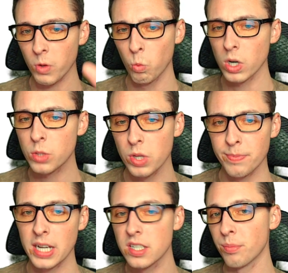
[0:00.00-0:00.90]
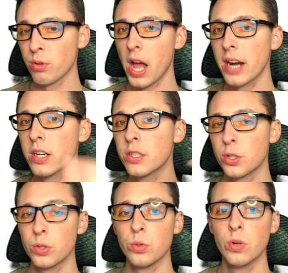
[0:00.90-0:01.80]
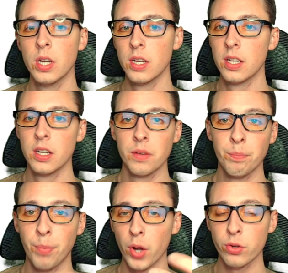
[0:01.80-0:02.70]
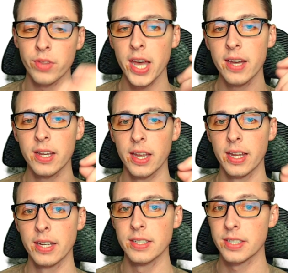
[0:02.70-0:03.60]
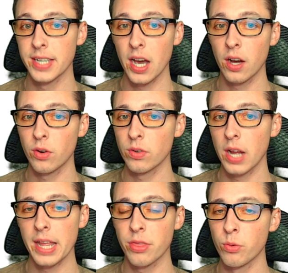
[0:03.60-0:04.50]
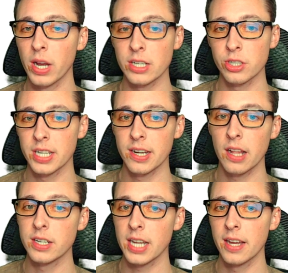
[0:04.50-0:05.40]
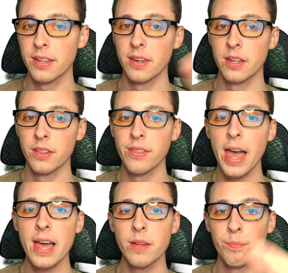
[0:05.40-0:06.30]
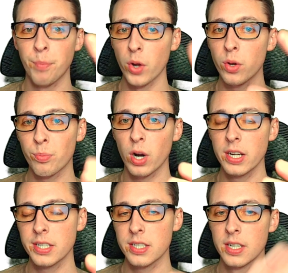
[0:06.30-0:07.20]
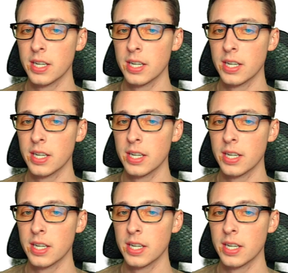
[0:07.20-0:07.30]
Worked with my supplier to bundle that, and now I threw extra $10 on that bundle price.